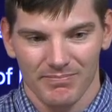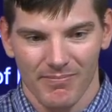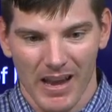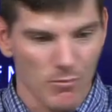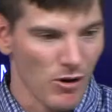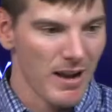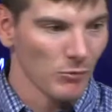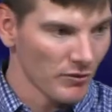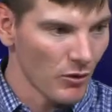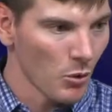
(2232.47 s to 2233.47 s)
Abraham
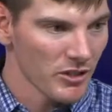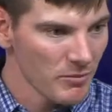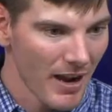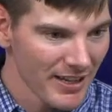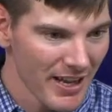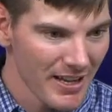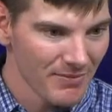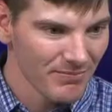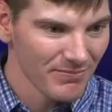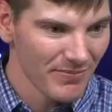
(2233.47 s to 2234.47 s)
looked forward to my day
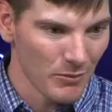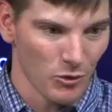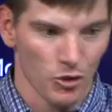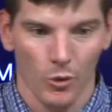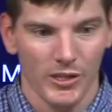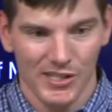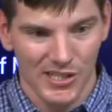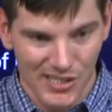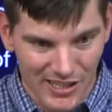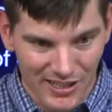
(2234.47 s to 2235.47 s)
and rejoiced to
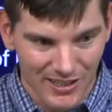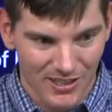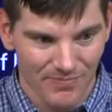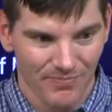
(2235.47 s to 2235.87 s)
see it.